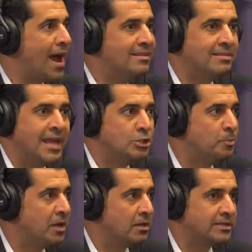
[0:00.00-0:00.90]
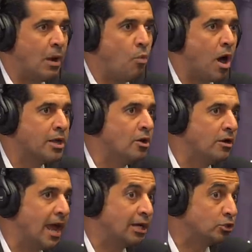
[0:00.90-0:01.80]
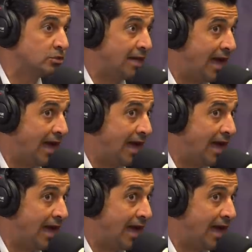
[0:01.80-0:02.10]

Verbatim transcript: right things because I'm walking on eggshells.